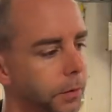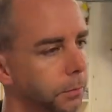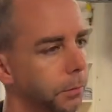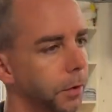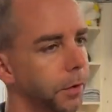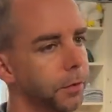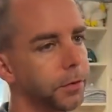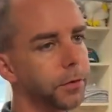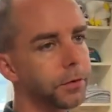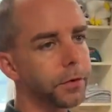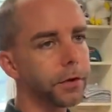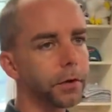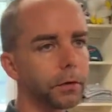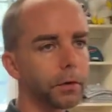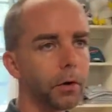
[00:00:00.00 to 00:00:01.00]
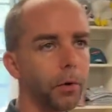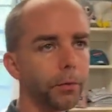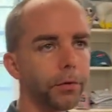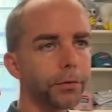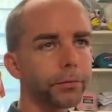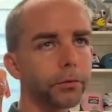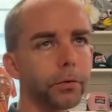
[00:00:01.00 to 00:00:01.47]
But this is the
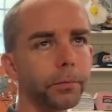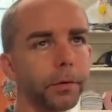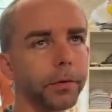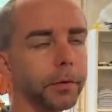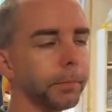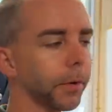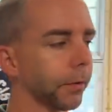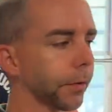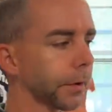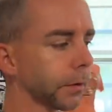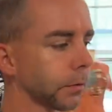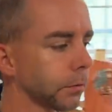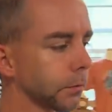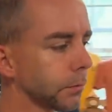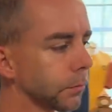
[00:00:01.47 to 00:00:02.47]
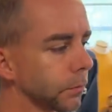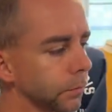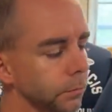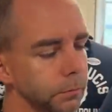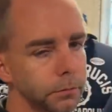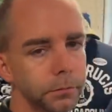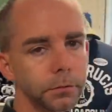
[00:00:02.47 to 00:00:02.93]
oldest room of the building
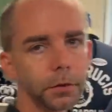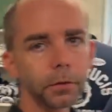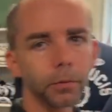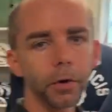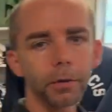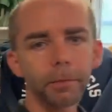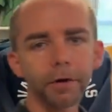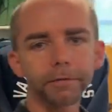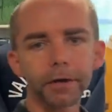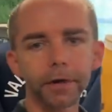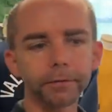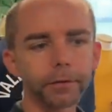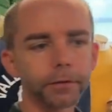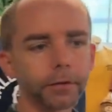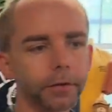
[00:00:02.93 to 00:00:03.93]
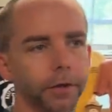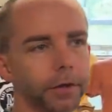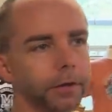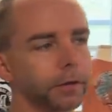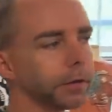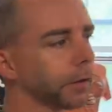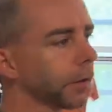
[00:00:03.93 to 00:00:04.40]
one of my favorite. And
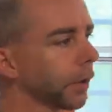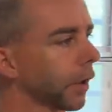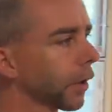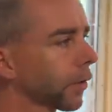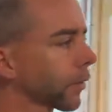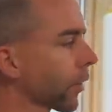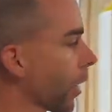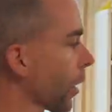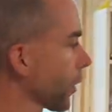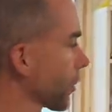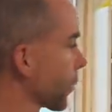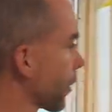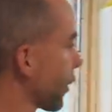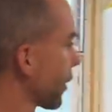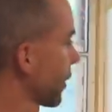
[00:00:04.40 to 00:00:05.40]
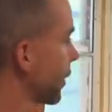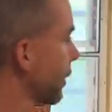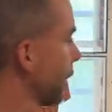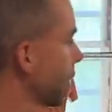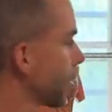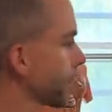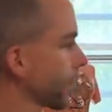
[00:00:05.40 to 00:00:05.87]
it, it stocks the
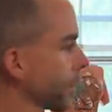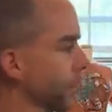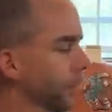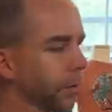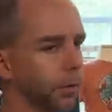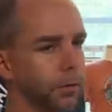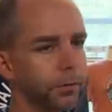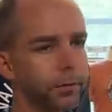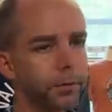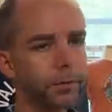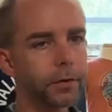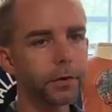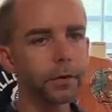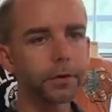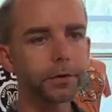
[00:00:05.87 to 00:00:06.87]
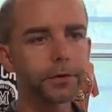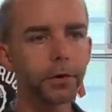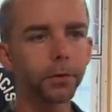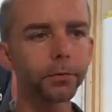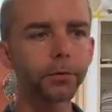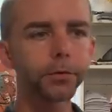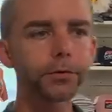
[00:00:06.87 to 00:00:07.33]
uh, t-shirts, the
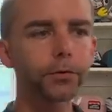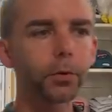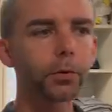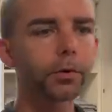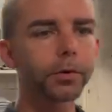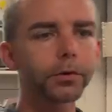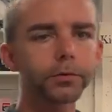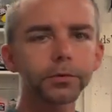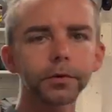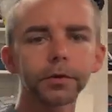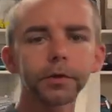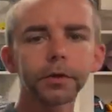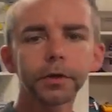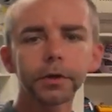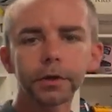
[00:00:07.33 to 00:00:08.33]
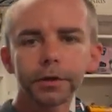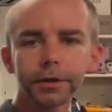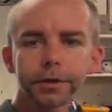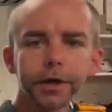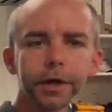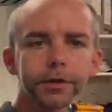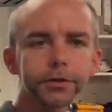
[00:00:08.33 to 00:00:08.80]
children's toys,
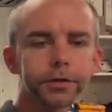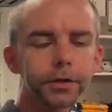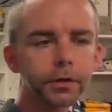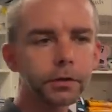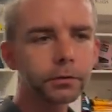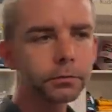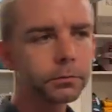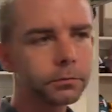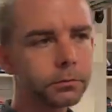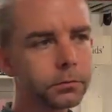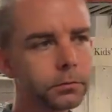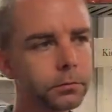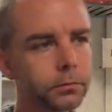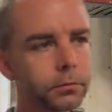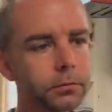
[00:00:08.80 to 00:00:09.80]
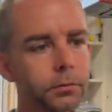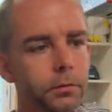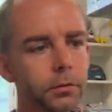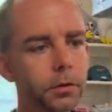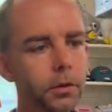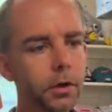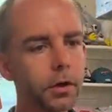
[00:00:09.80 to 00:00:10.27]
kitchen,
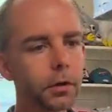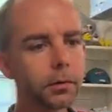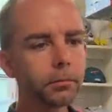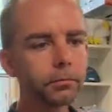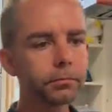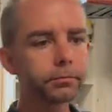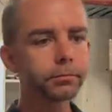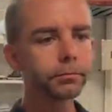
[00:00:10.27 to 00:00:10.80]
um,